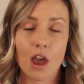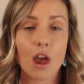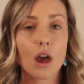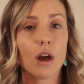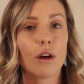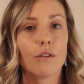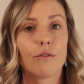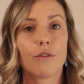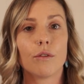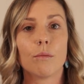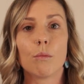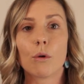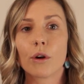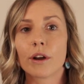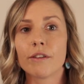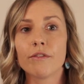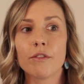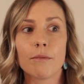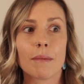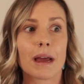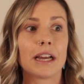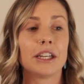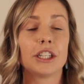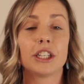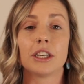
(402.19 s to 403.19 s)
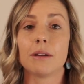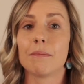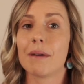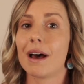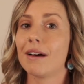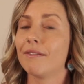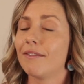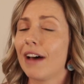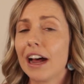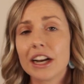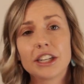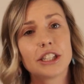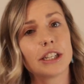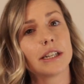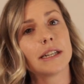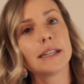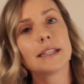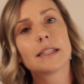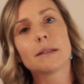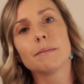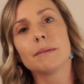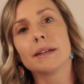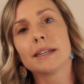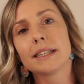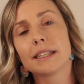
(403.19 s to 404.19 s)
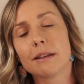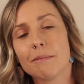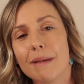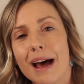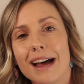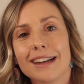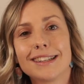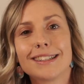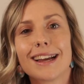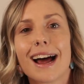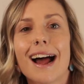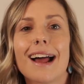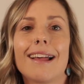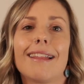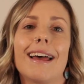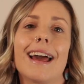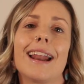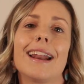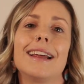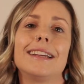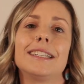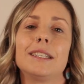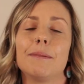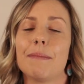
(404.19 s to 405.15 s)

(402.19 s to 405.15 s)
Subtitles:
For more information about vaginismus, about dilators,